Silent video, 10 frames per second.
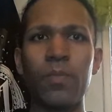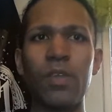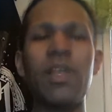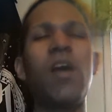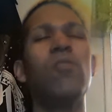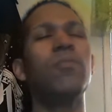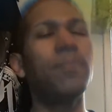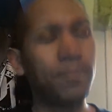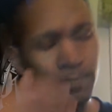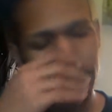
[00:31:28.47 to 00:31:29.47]
Now,
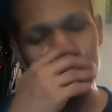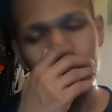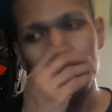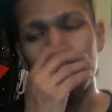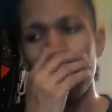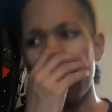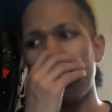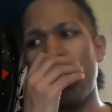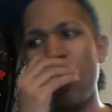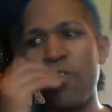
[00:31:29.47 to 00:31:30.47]

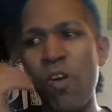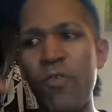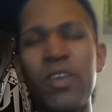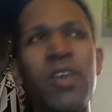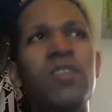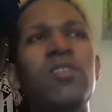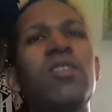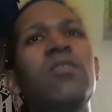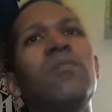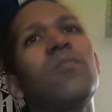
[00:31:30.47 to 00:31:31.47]
if Kofi
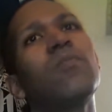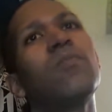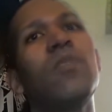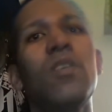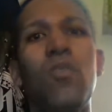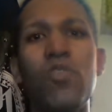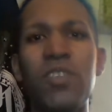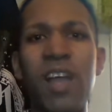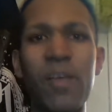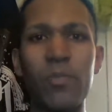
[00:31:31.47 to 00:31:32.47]
Kingston was
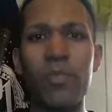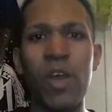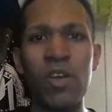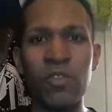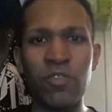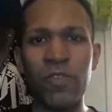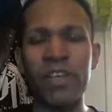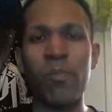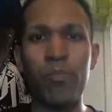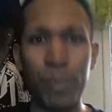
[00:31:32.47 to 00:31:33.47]
not carrying himself
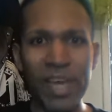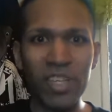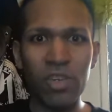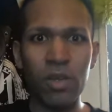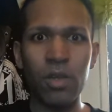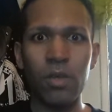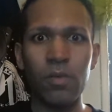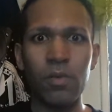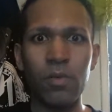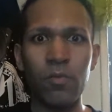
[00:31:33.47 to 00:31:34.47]
like a bitch
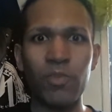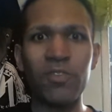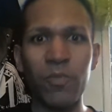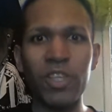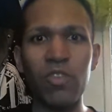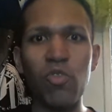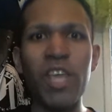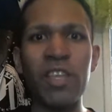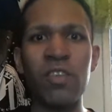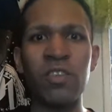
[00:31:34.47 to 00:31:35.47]
with with the New
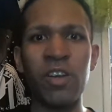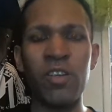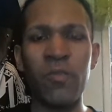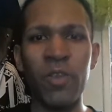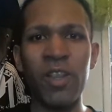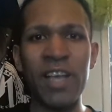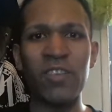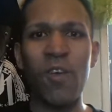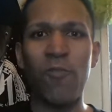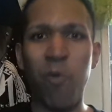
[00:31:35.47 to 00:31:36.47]
Day uh, for the
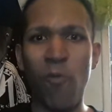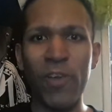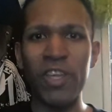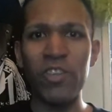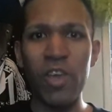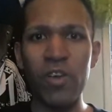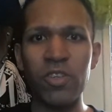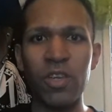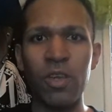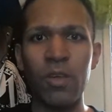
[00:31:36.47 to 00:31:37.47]
last four fucking
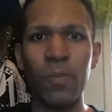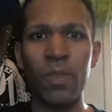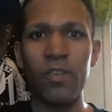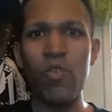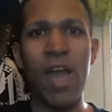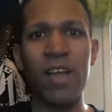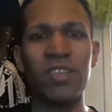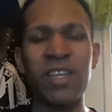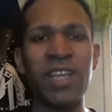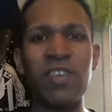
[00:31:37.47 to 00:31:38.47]
years, you are
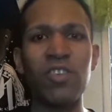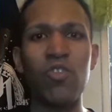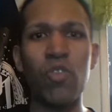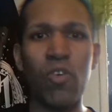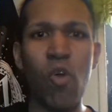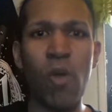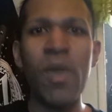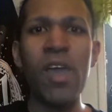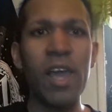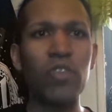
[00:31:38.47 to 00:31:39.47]
saying that he's a unicorn
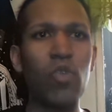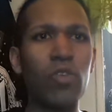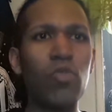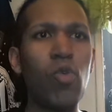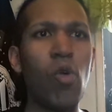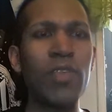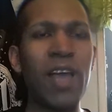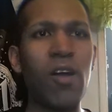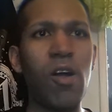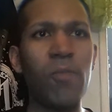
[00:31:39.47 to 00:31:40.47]
and on doing all
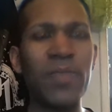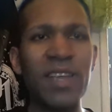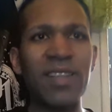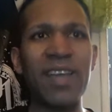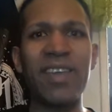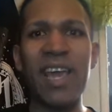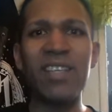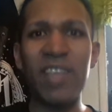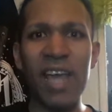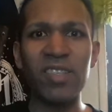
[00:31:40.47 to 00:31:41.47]
that um that gay
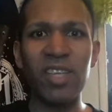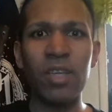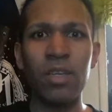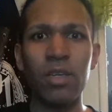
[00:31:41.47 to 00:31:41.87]
dancing,